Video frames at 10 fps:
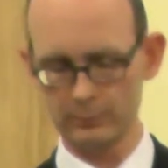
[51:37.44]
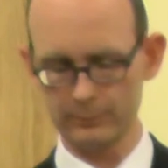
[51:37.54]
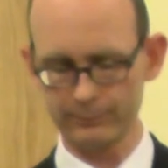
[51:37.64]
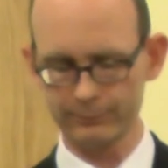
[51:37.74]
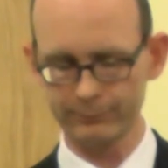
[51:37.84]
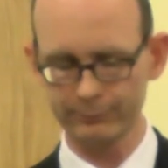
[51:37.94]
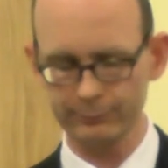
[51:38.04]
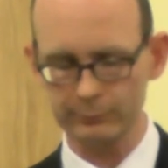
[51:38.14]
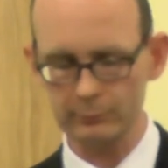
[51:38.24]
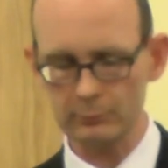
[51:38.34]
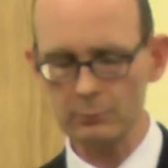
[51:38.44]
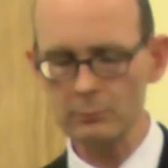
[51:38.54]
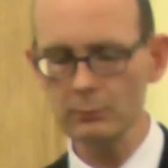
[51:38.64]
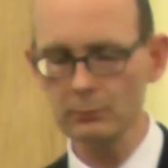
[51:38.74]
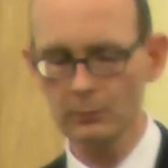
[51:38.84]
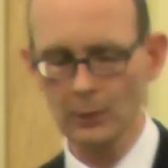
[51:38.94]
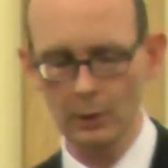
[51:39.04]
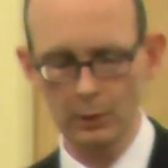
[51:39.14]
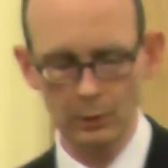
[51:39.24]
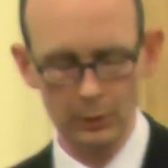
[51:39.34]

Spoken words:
No one is speaking in this clip.